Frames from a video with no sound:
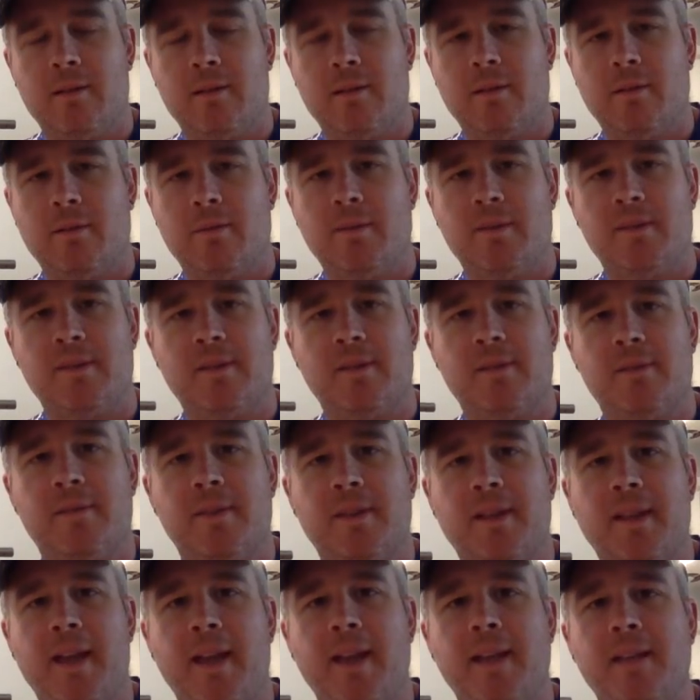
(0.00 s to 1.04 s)
I want to say it was
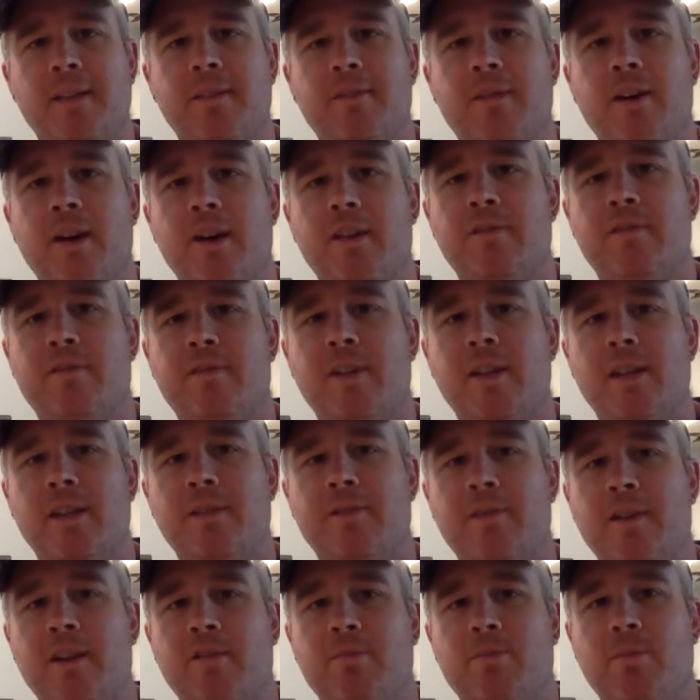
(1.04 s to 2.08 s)
like 85,
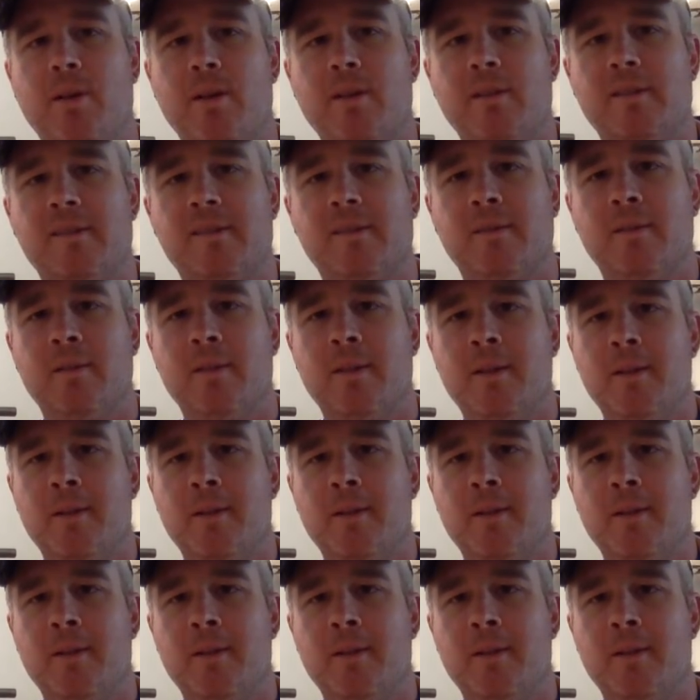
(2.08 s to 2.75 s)
85 bucks,